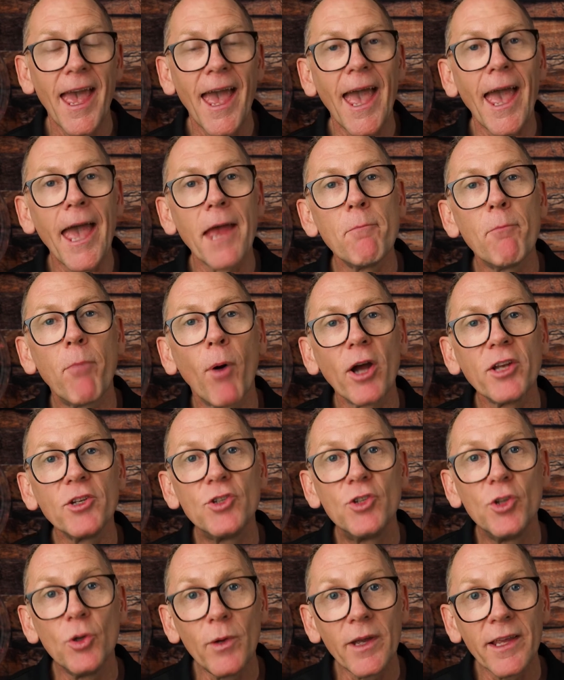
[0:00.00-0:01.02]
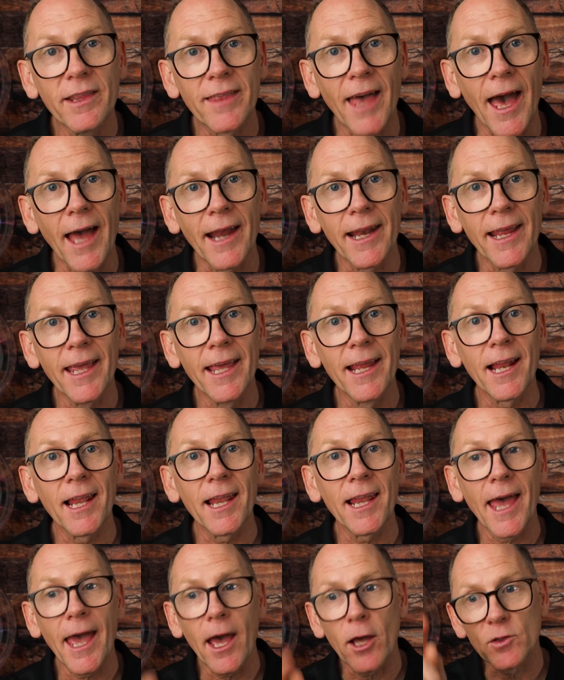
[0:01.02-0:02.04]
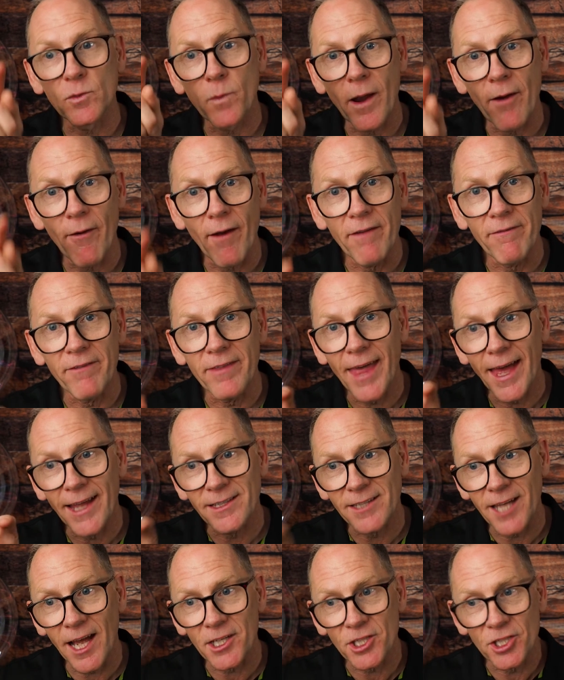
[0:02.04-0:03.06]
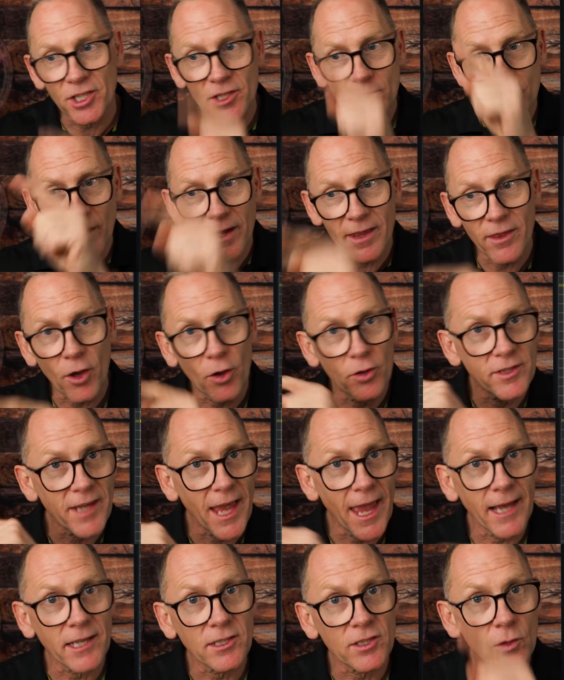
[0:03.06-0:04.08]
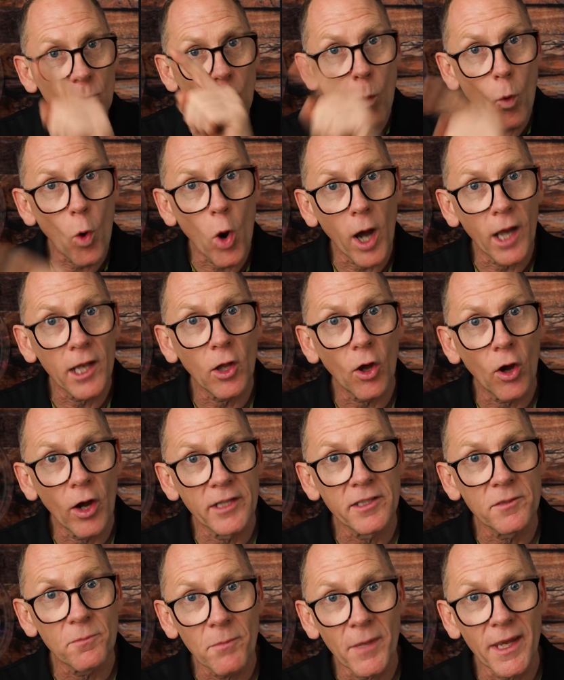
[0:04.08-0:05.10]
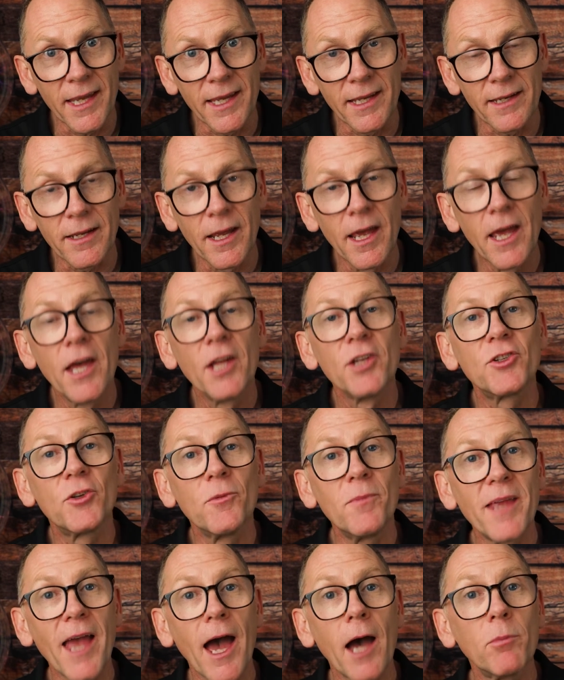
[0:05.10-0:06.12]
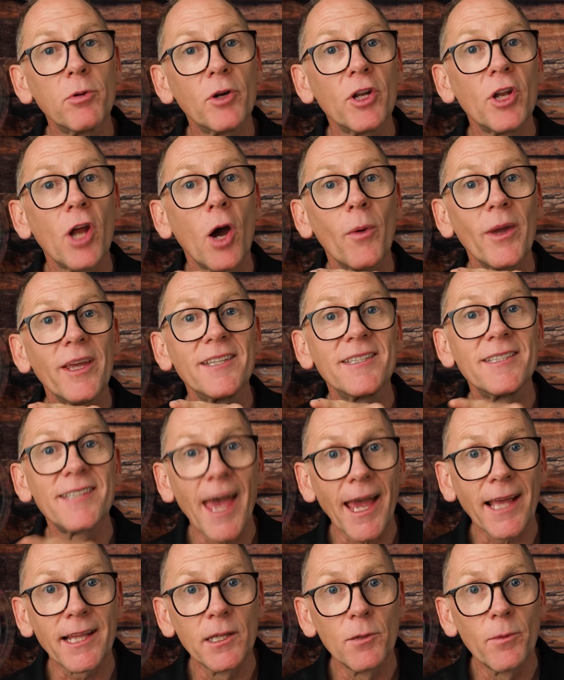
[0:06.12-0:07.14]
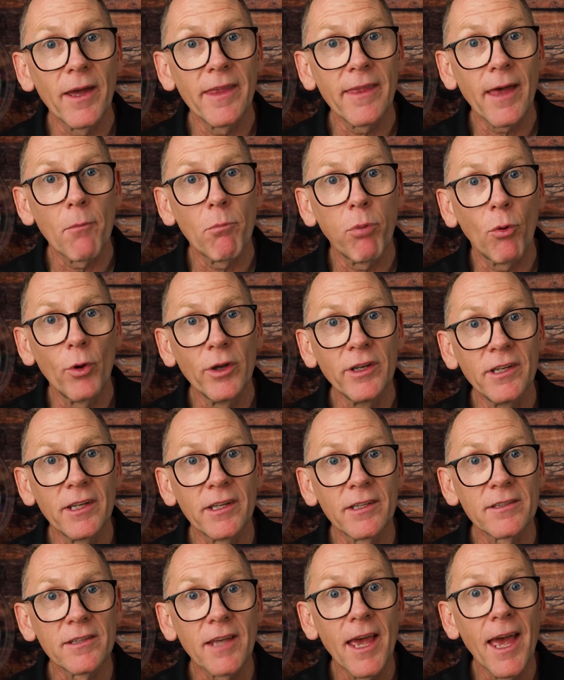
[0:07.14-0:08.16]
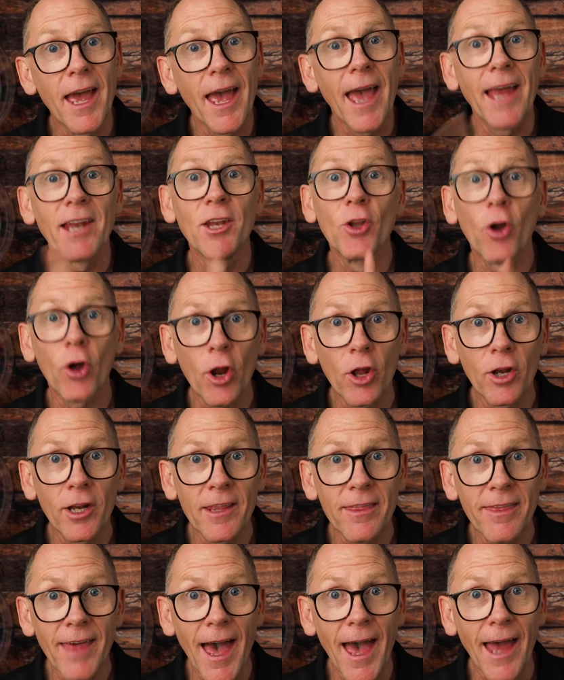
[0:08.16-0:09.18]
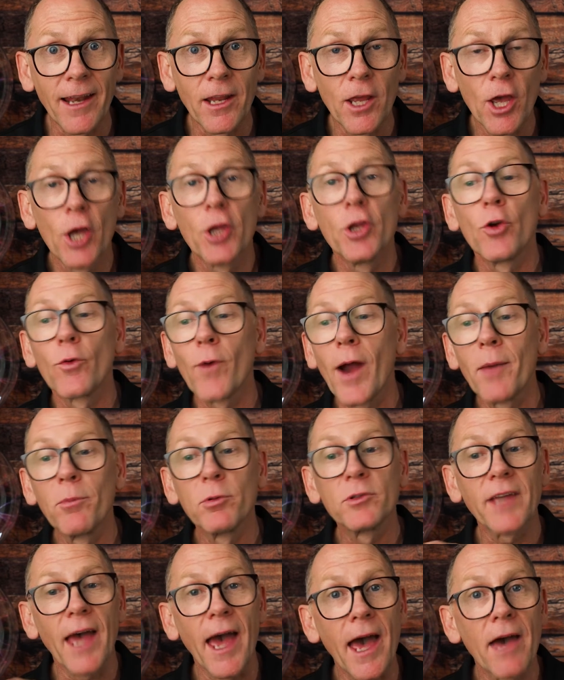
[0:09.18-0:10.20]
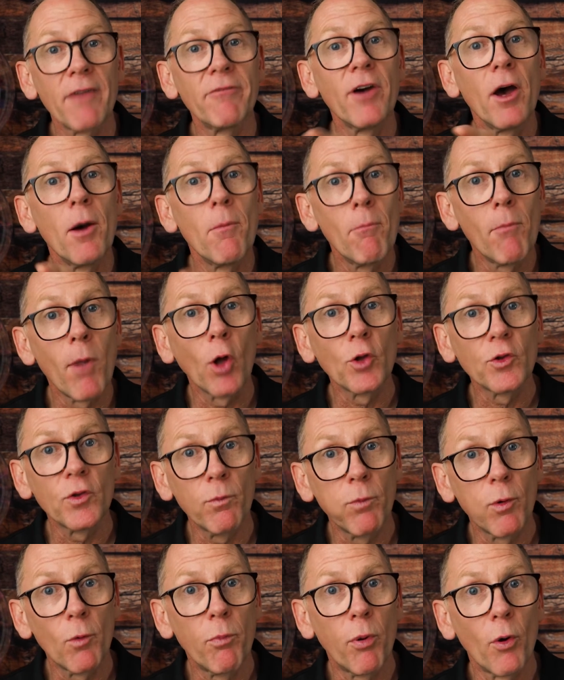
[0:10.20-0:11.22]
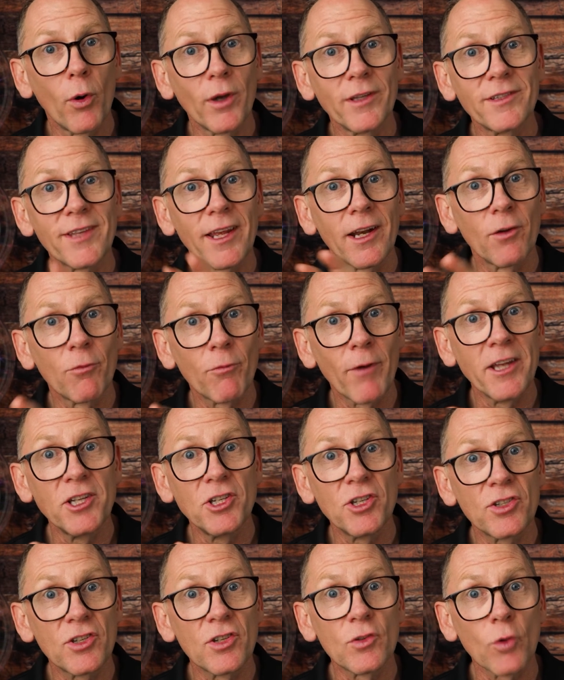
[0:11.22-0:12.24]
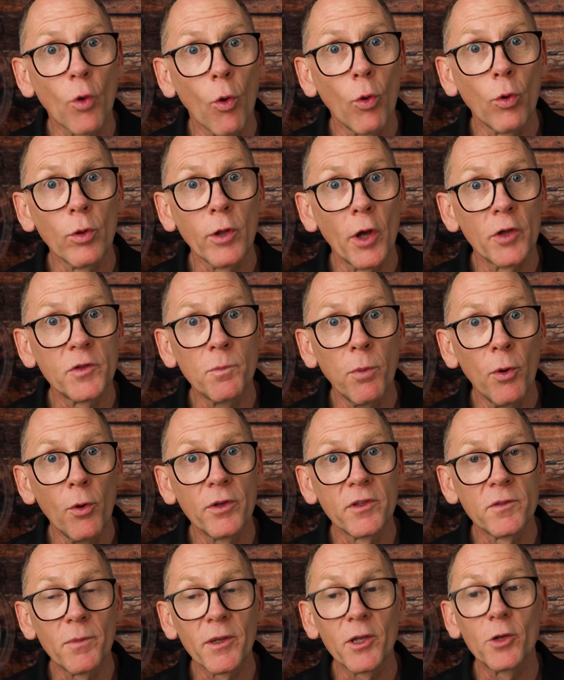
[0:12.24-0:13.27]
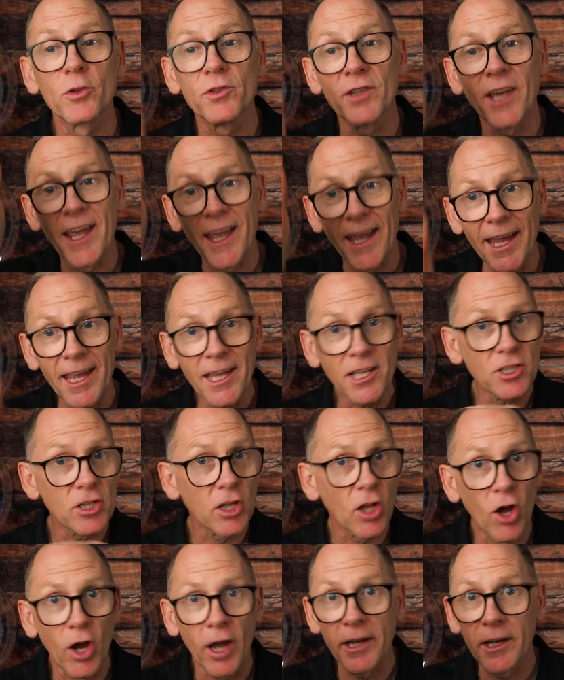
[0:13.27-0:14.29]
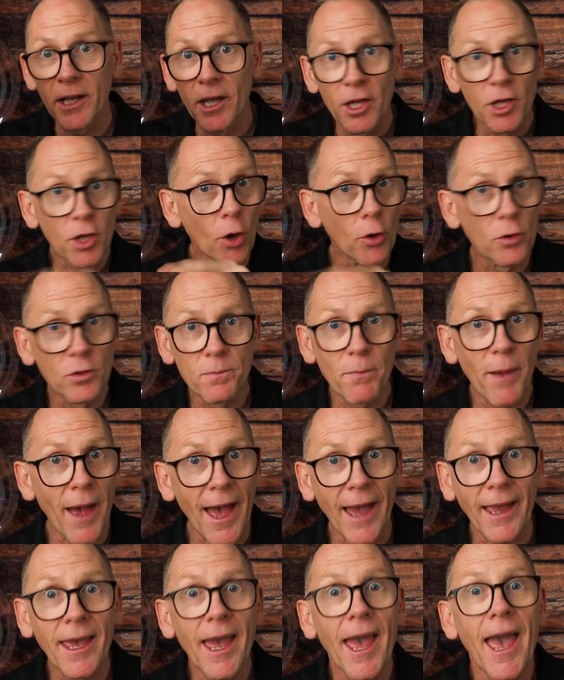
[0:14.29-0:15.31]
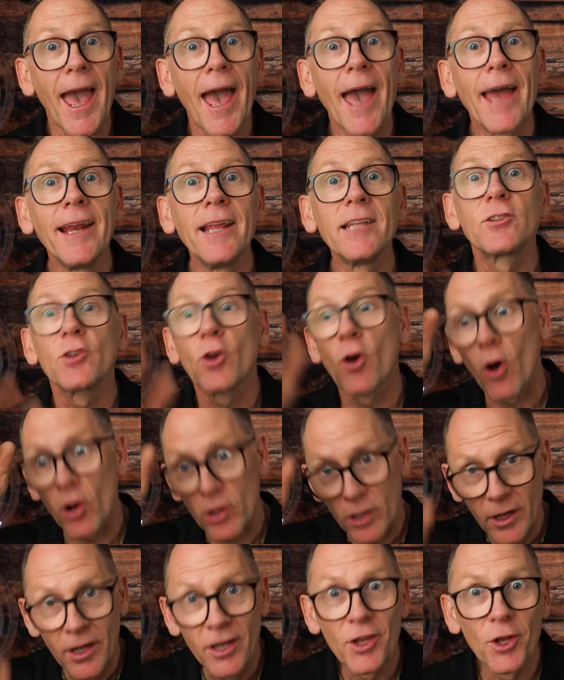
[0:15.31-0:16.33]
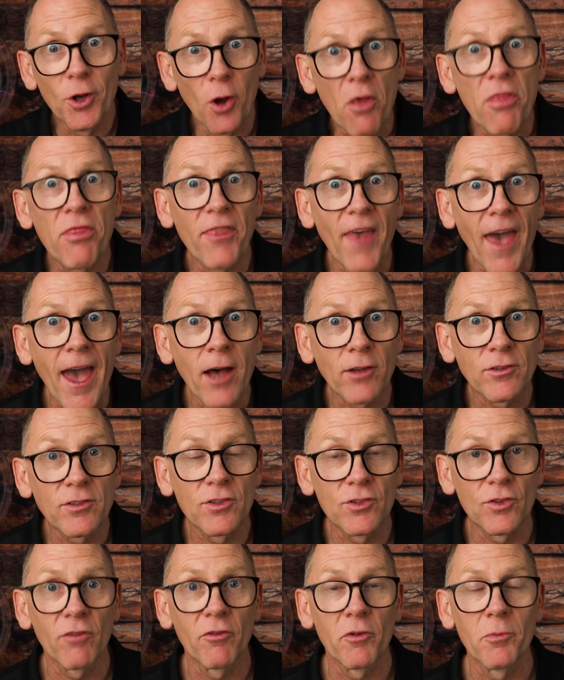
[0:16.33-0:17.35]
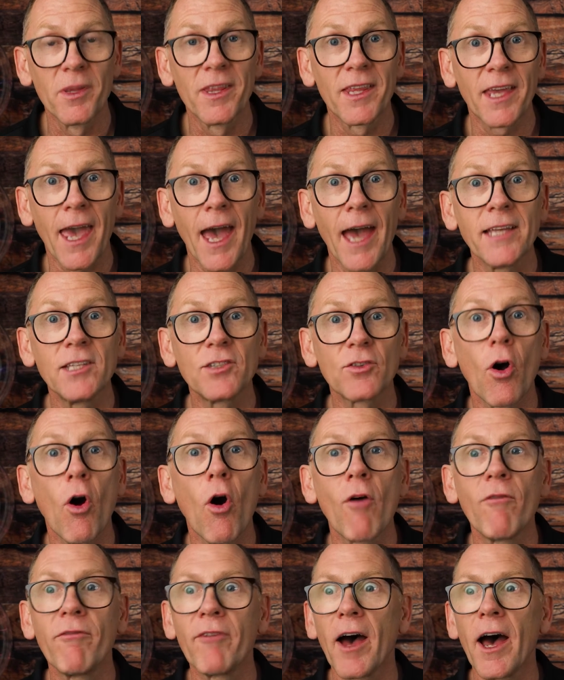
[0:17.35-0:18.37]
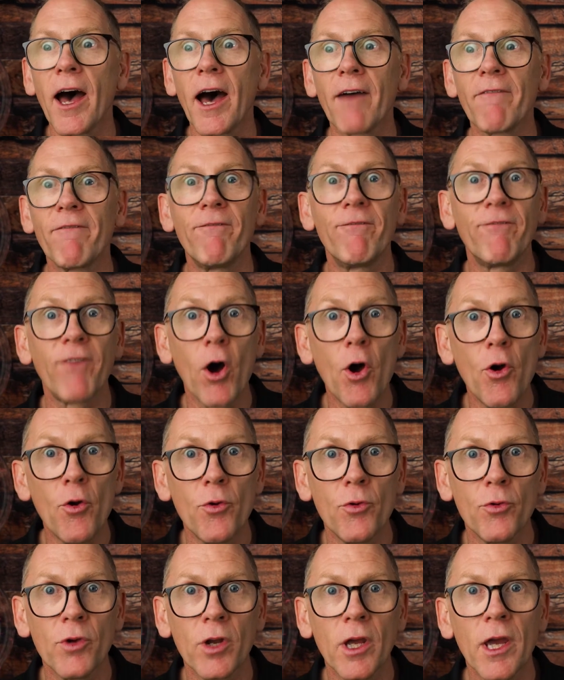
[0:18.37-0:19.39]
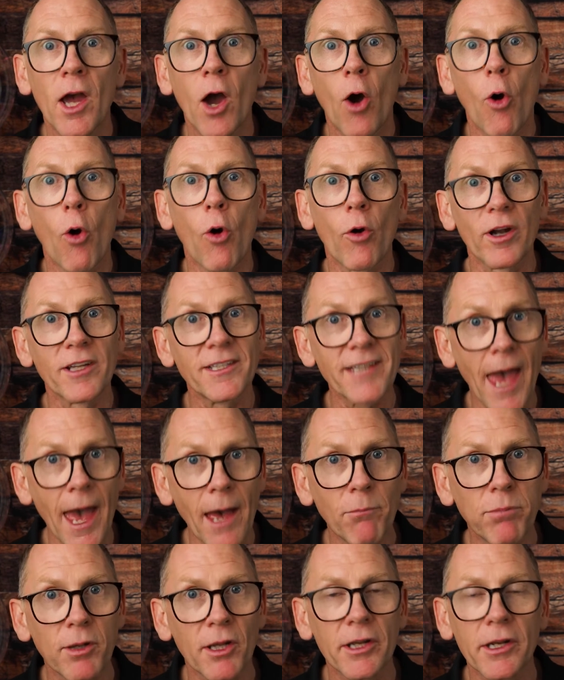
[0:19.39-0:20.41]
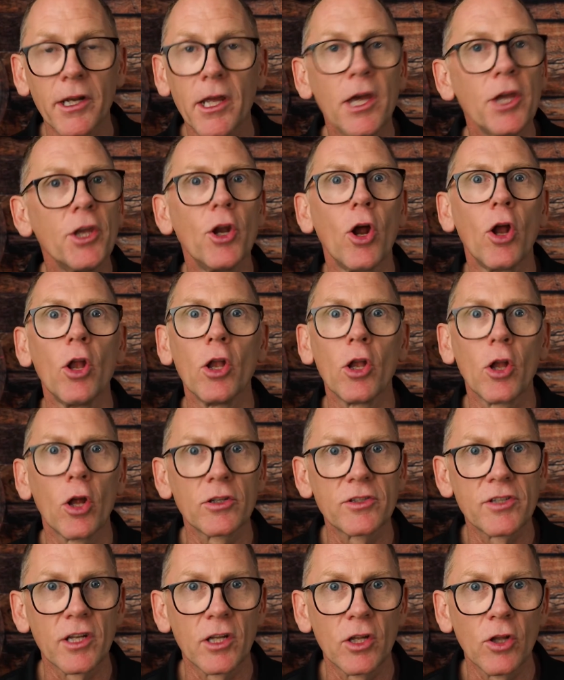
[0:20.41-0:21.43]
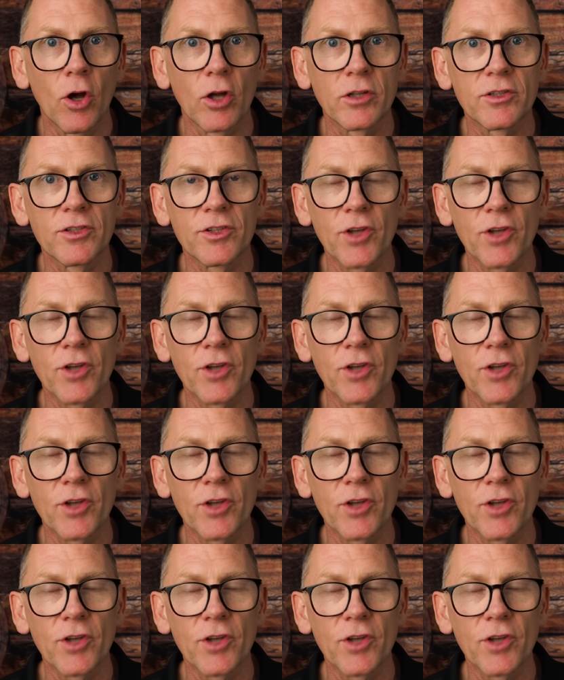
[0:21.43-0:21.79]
And by doing that, it allows wherever that touches where those X and Y lines meet to be able to know exactly where that point is. And not only that, you're able to have multiple points and it registers all those points because each line goes back and it's got, thousands of them. In the case of a phone or a tablet, lots and lots.